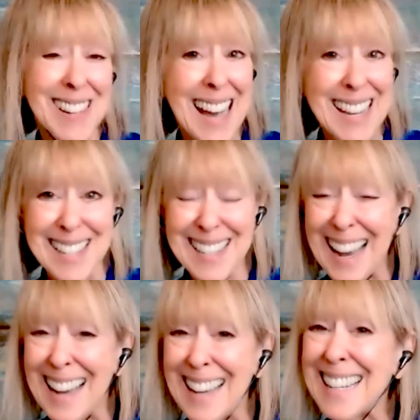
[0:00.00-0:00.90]
Yes.
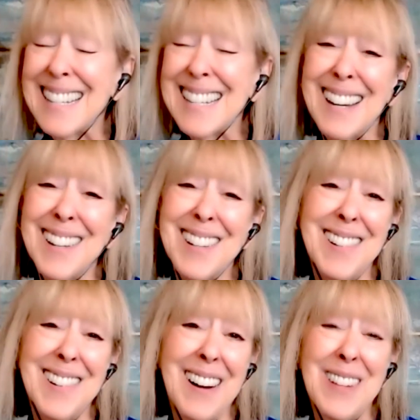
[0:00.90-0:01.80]
I can't tell
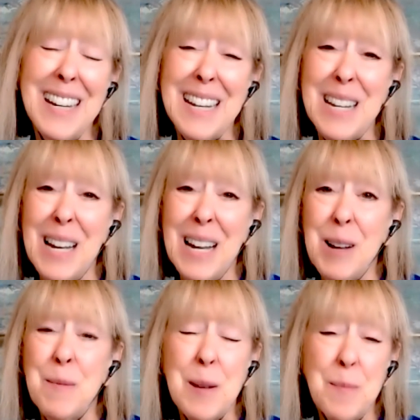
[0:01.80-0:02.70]
you how many
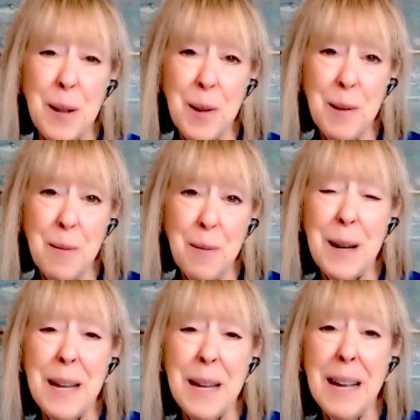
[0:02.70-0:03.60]
people
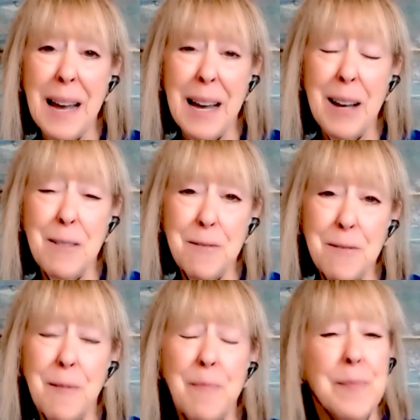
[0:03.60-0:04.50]
we have
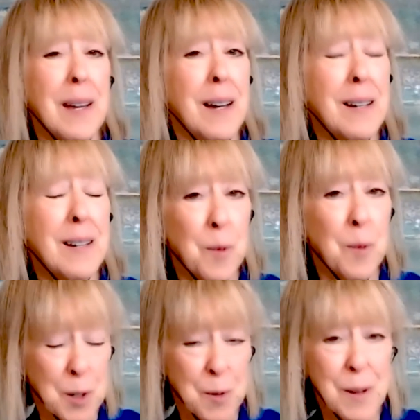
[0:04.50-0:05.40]

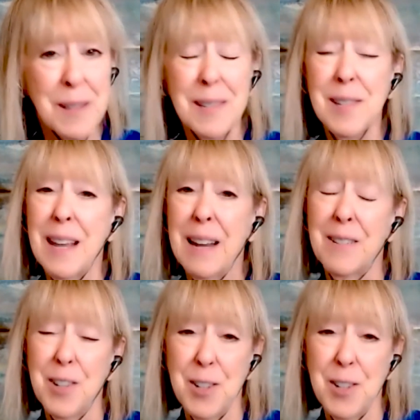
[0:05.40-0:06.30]
worked with as they
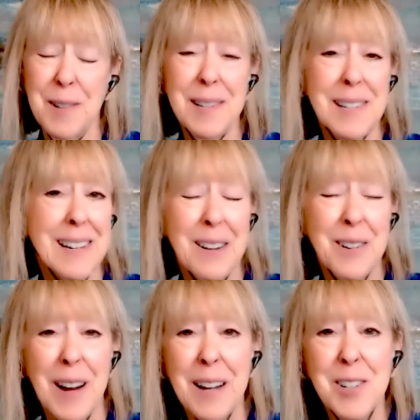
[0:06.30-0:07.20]
are students and now
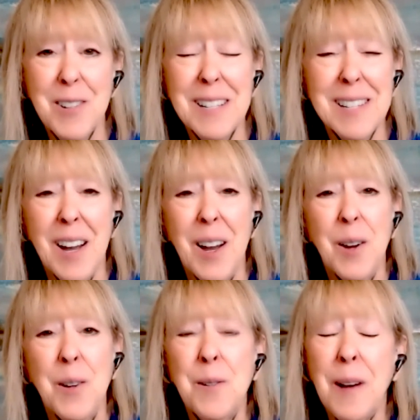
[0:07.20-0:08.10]
graduates
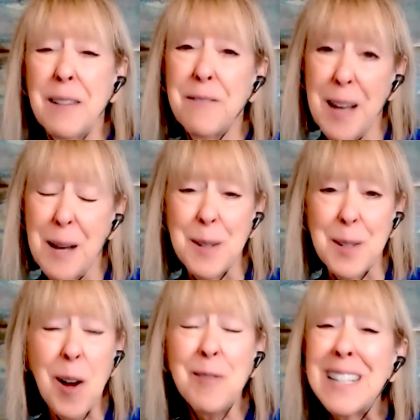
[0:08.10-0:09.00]
who have families,
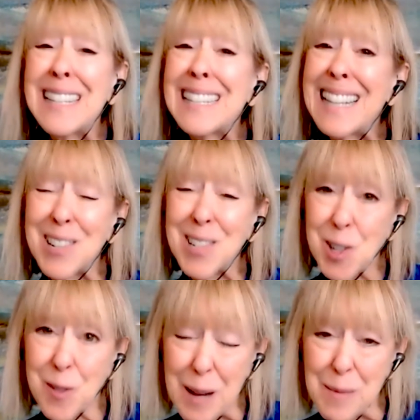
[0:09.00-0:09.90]
often
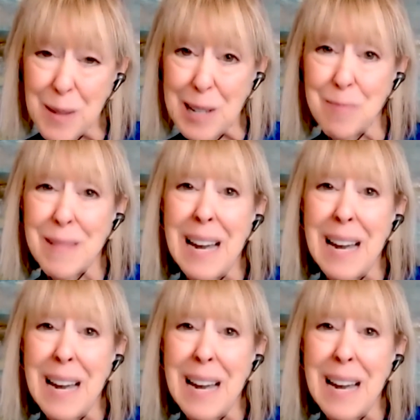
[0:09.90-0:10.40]
large families.